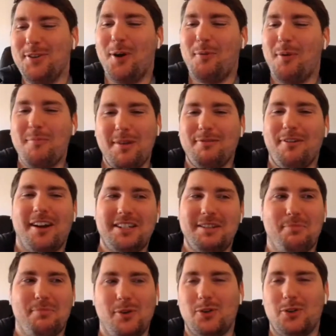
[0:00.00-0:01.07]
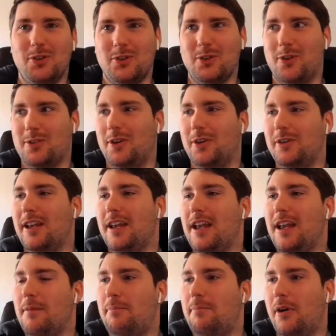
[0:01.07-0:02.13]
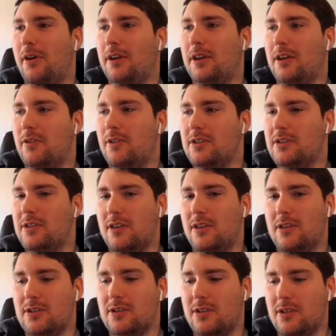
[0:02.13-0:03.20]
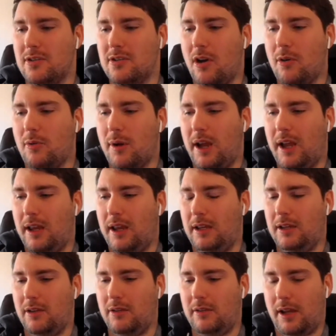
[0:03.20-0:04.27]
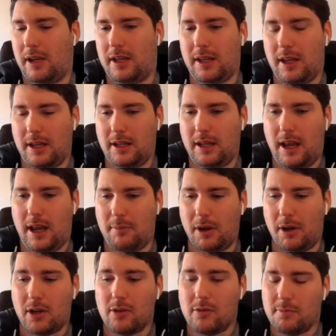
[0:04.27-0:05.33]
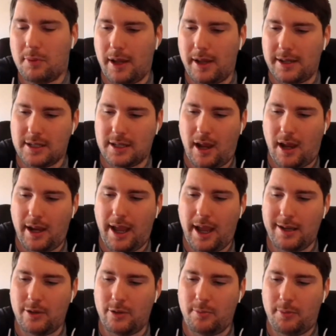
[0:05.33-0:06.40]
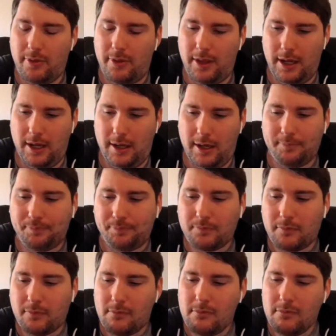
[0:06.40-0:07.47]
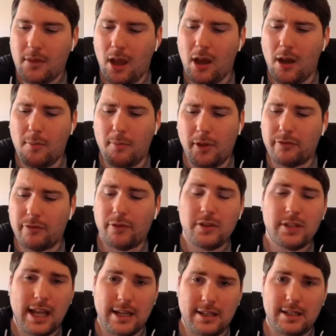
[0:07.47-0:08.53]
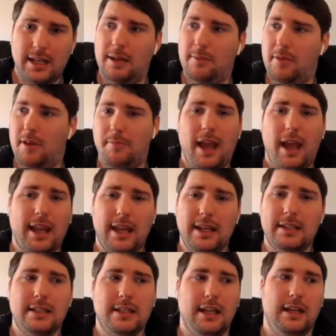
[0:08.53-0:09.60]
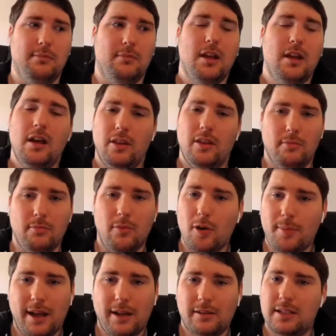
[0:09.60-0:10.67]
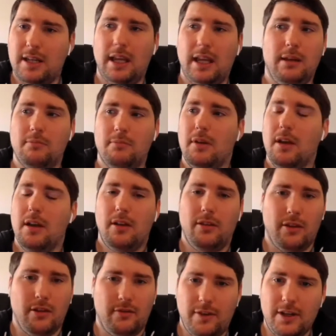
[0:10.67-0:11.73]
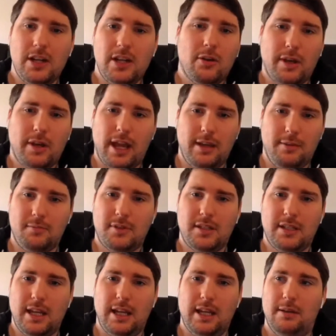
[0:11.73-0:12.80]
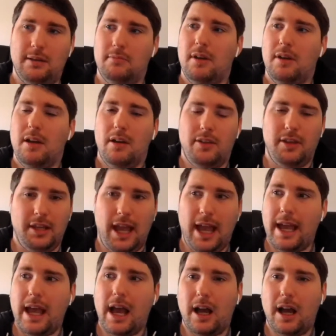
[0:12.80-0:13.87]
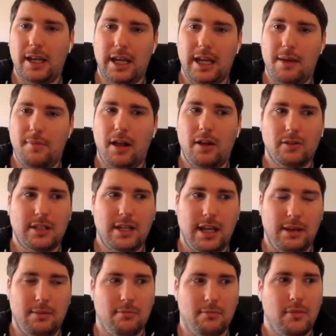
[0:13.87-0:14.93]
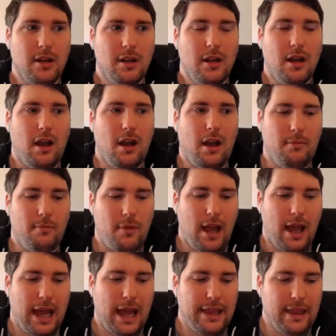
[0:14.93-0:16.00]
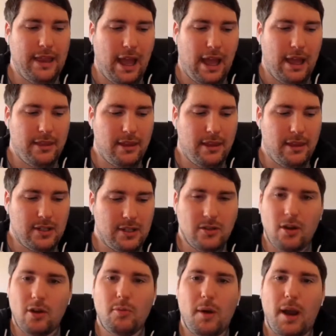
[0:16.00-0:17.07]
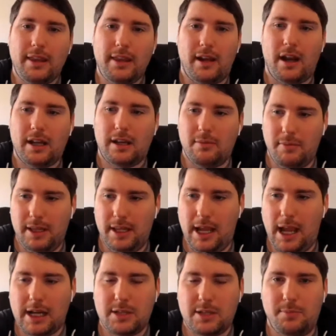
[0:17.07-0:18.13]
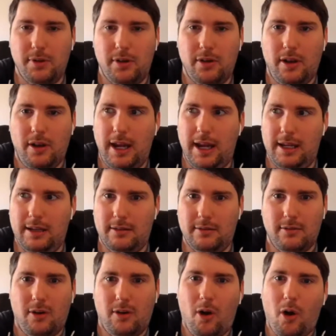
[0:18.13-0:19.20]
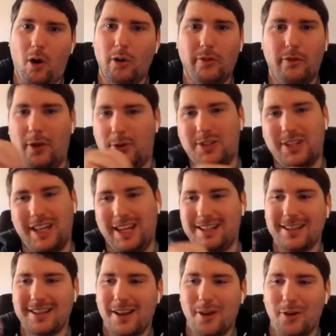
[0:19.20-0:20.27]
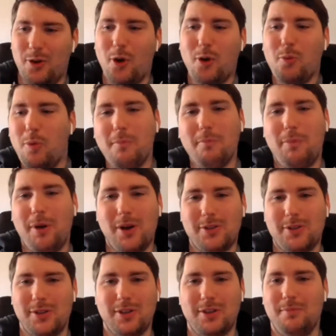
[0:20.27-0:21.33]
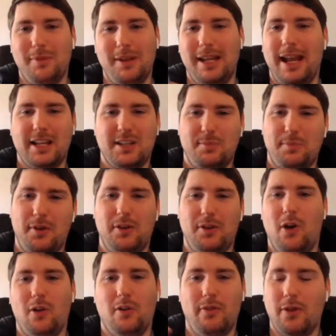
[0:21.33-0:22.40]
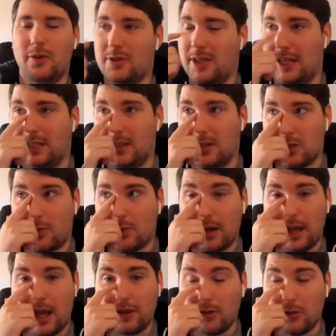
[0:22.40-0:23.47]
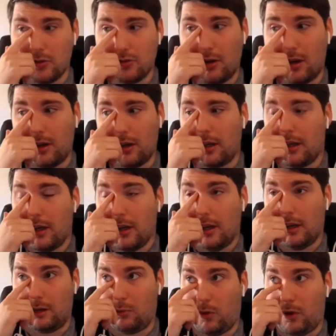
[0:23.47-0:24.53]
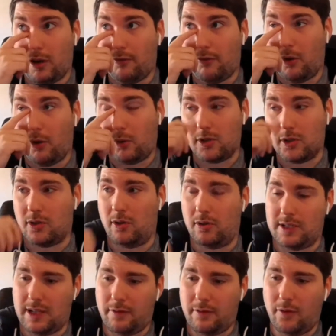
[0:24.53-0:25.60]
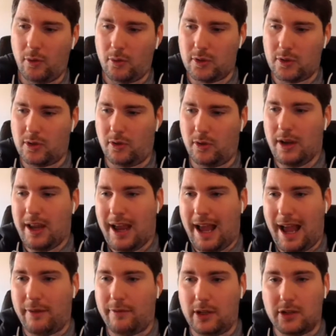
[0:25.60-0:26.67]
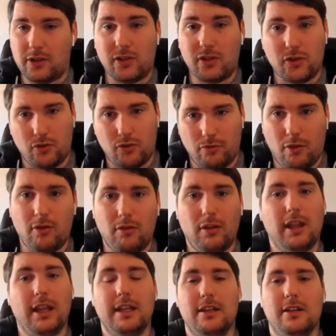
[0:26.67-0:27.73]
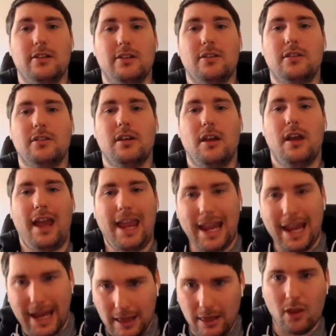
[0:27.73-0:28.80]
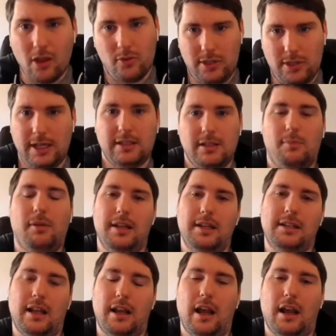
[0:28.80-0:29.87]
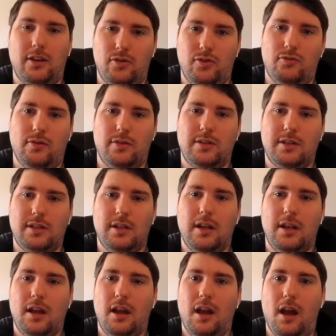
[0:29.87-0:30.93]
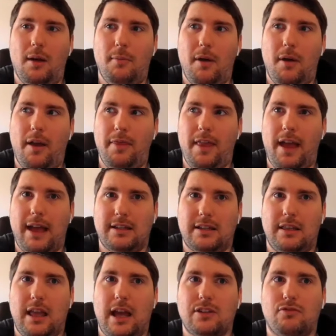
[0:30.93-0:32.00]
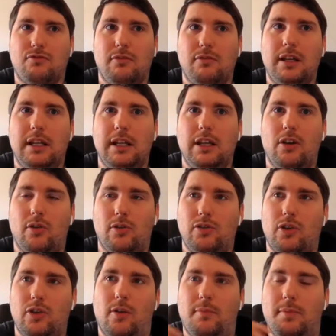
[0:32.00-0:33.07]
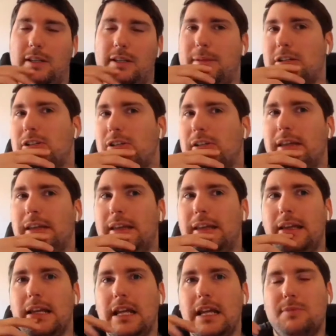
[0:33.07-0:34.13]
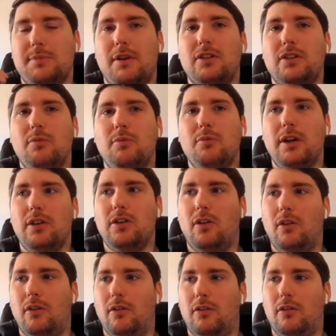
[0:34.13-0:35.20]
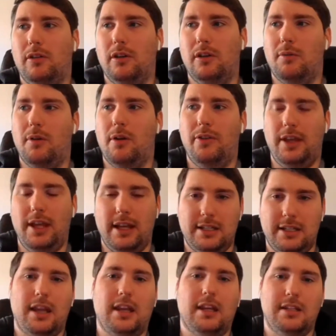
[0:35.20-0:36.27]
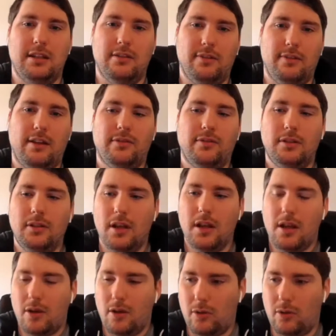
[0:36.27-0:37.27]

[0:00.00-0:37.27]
not want me writing production source code. But you know, there's there's there's no way, you know, like in, in my current place I head up the um, the front end team, the back end team, the mobile team, the video games team, the AI and ML team, um, and, and there is no way that I can be the expert in all of those things. No one person can be an expert in all of those things. And so I, I don't try. Like what I focus on is I focus on having strong leaders in those disciplines that I can trust. Yeah. Um, and that's that's really your job, especially especially when you're you know at the executive level. Mm.